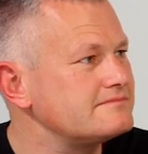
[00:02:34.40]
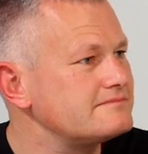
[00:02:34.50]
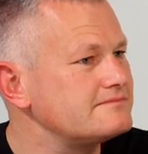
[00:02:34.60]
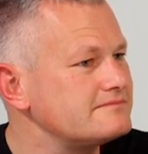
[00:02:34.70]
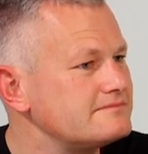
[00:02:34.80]

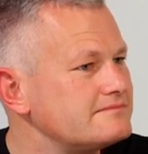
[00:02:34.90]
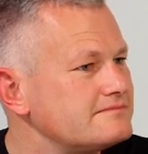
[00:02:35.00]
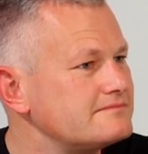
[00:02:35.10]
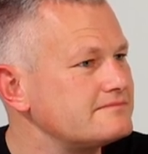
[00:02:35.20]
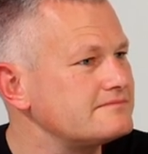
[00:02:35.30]

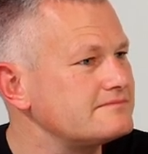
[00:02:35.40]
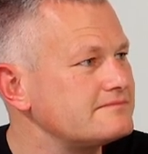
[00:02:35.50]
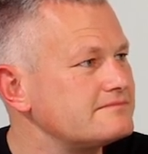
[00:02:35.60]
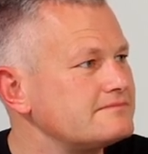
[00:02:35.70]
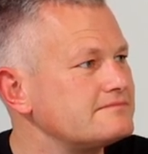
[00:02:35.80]

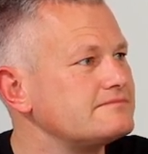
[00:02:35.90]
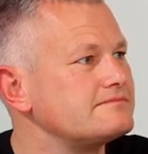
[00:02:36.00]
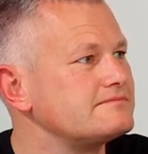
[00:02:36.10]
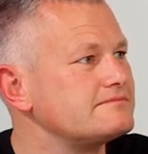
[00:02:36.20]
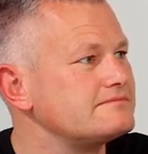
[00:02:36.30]

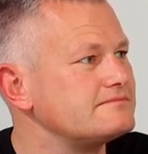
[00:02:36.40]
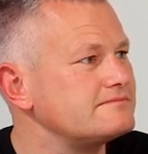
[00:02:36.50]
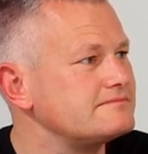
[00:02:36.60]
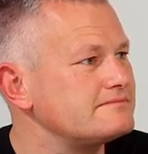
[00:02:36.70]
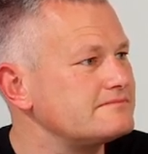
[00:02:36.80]

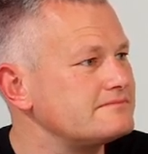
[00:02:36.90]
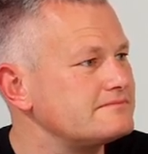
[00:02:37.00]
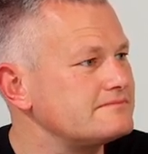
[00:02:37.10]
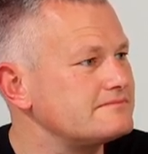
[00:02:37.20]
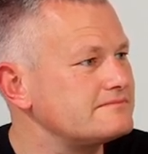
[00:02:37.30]

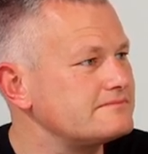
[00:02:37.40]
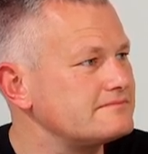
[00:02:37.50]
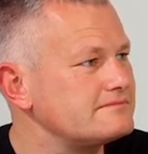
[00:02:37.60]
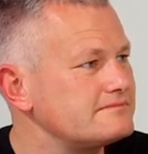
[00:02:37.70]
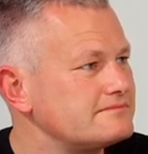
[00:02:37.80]

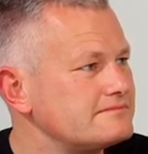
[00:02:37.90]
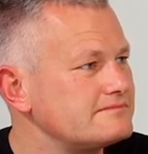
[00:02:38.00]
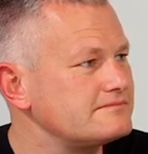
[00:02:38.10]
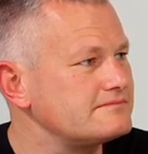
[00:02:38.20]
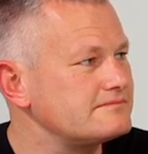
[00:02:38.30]

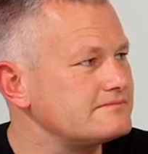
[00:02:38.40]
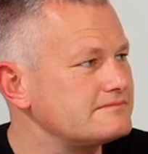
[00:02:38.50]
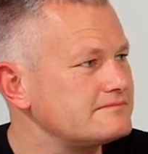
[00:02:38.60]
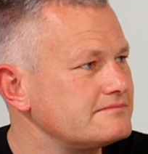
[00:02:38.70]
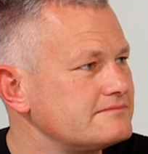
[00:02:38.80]

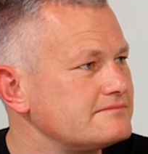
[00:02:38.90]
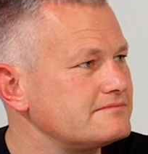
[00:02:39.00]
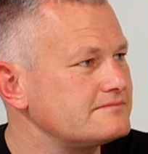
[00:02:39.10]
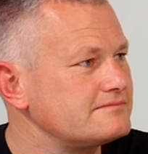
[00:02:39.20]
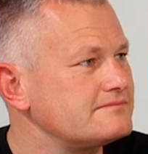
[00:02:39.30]

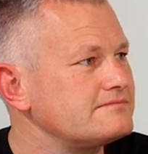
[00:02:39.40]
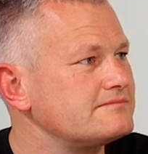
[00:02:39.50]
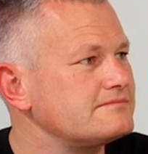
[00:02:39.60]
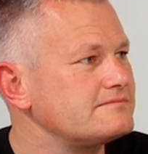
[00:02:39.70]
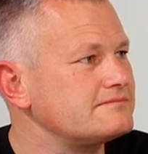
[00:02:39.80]

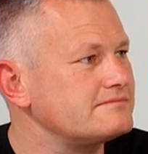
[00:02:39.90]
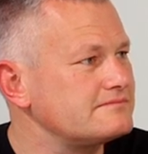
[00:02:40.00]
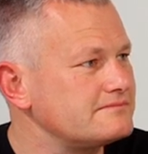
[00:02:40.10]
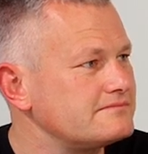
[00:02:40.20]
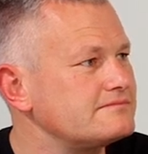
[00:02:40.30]

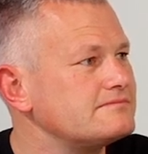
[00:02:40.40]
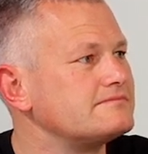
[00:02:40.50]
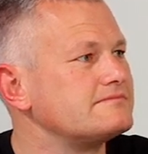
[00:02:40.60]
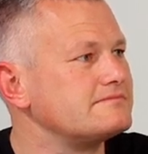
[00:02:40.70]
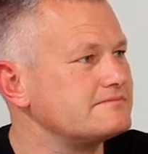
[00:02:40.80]

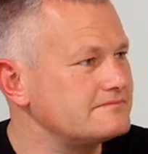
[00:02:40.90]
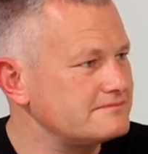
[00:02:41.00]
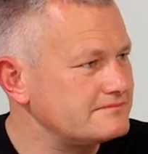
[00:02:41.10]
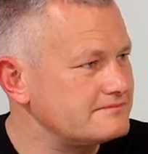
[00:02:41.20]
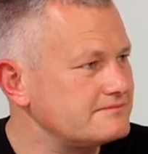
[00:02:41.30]

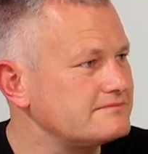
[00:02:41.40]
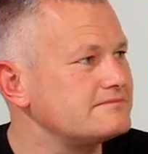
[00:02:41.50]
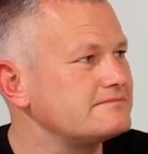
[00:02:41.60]
No words are spoken by the person on screen.